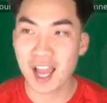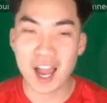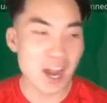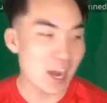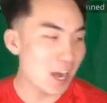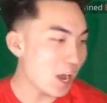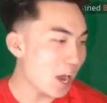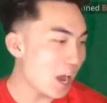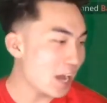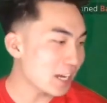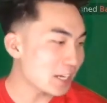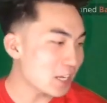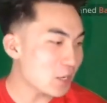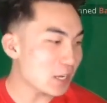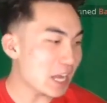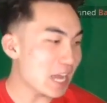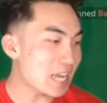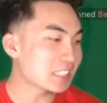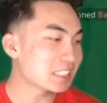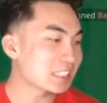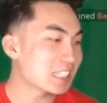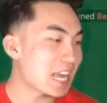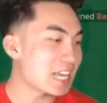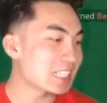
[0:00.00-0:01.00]
All right, all right yo,
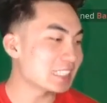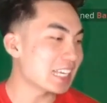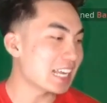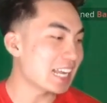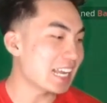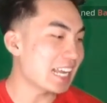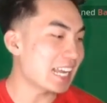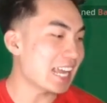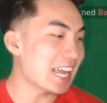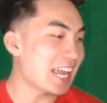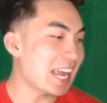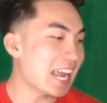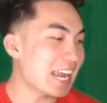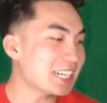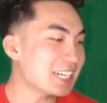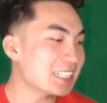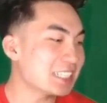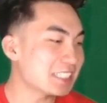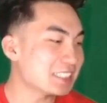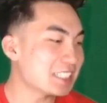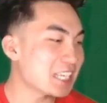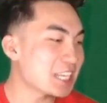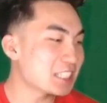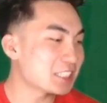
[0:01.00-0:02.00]
guys, guys. Hey,
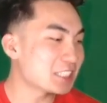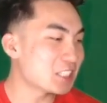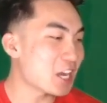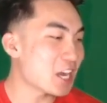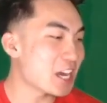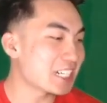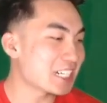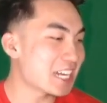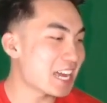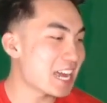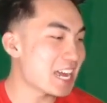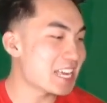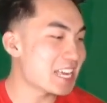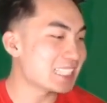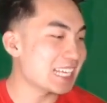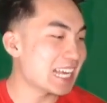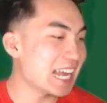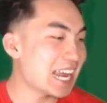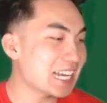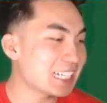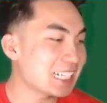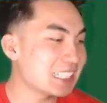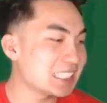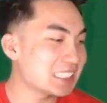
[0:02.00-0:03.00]
she said sorry, guys.
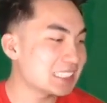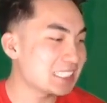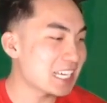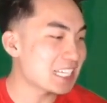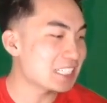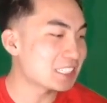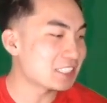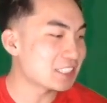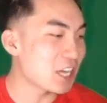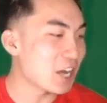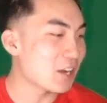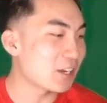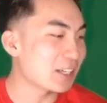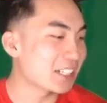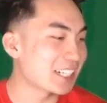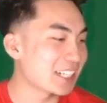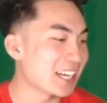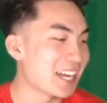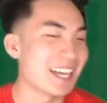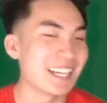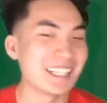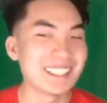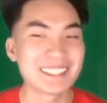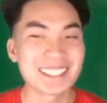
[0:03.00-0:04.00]
Hey, she said sorry,
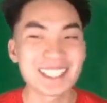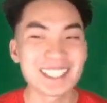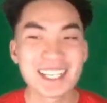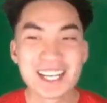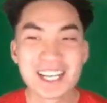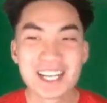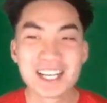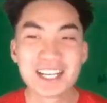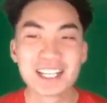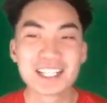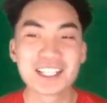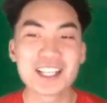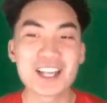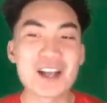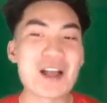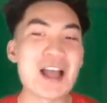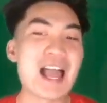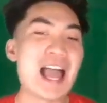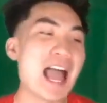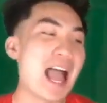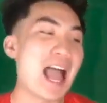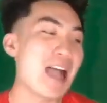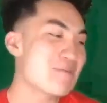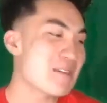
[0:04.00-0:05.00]
guys. Yo,
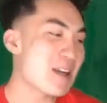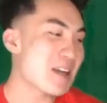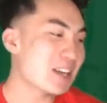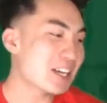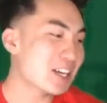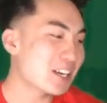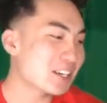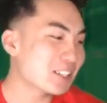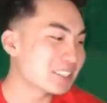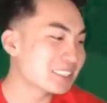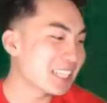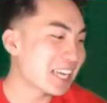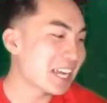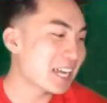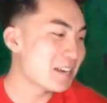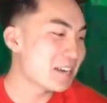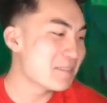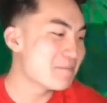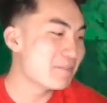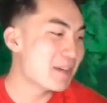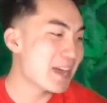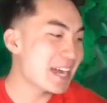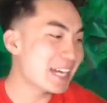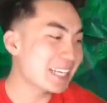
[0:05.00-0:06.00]
I'm out here
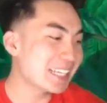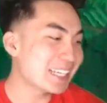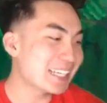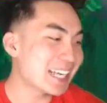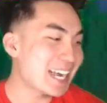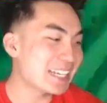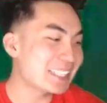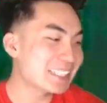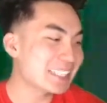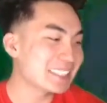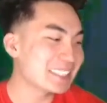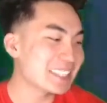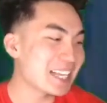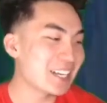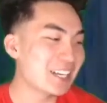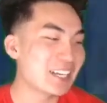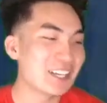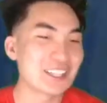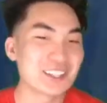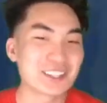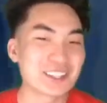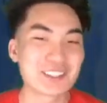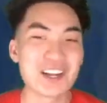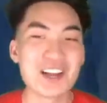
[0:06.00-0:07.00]
saying buddy, and she's out
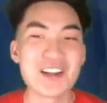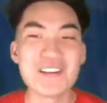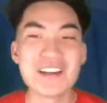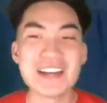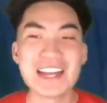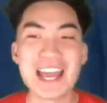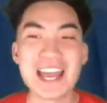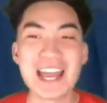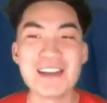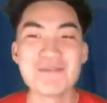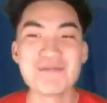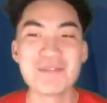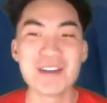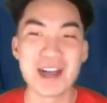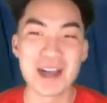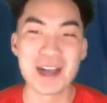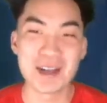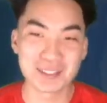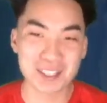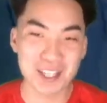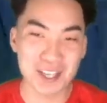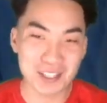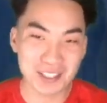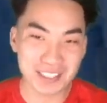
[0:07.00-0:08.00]
here throwing n
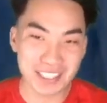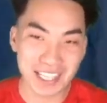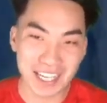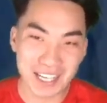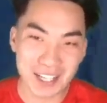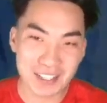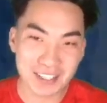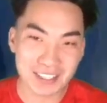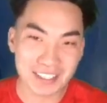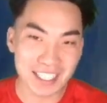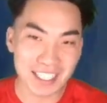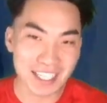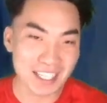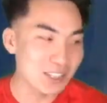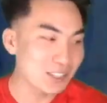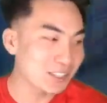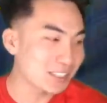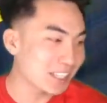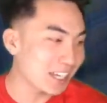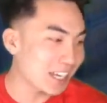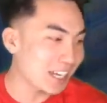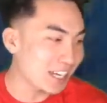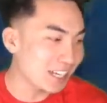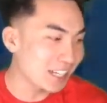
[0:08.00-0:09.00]
bombs. Okay, okay,
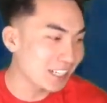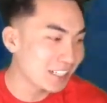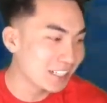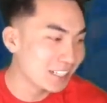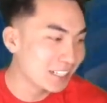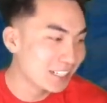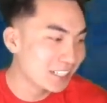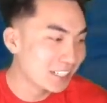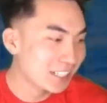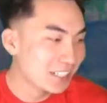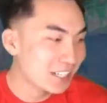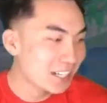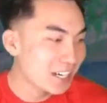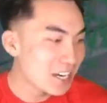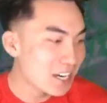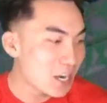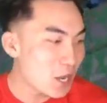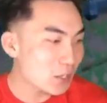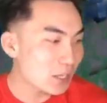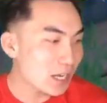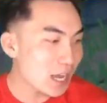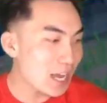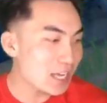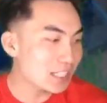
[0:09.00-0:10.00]
okay.
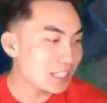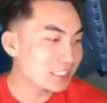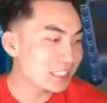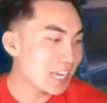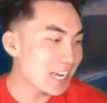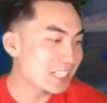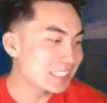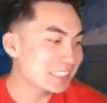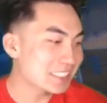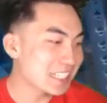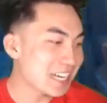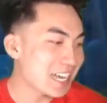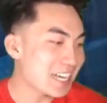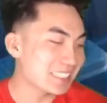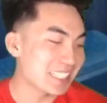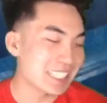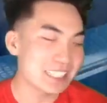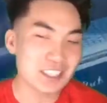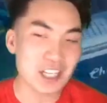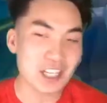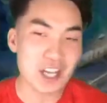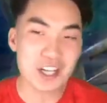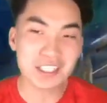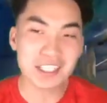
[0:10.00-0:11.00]
No, guys, guys, guys.
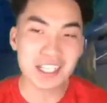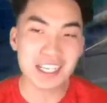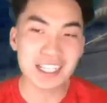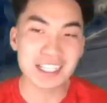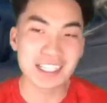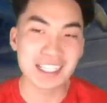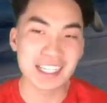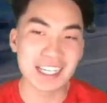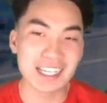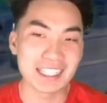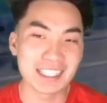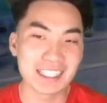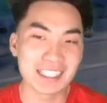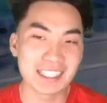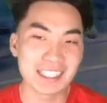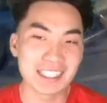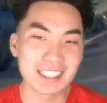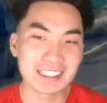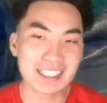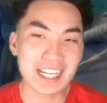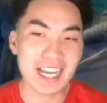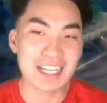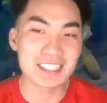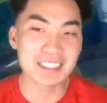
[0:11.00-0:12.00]
It's all good.
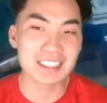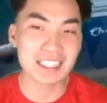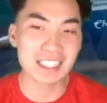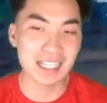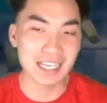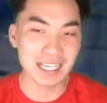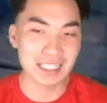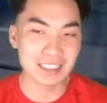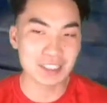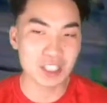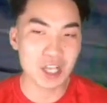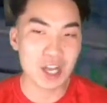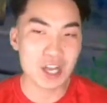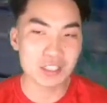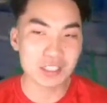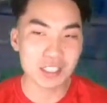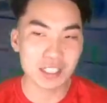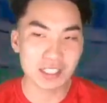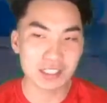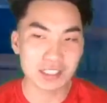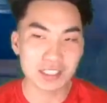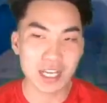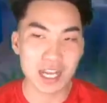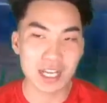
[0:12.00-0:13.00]
It, guys, it's all
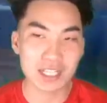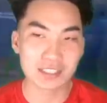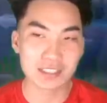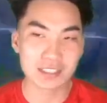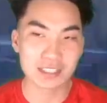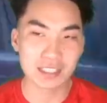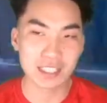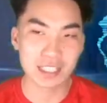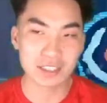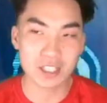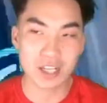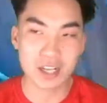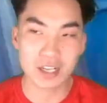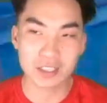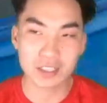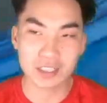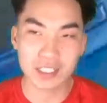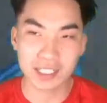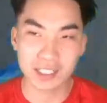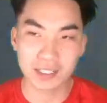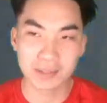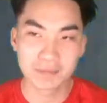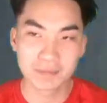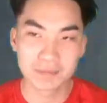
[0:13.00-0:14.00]
good, guys. It's all
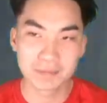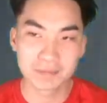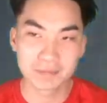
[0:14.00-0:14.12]
good.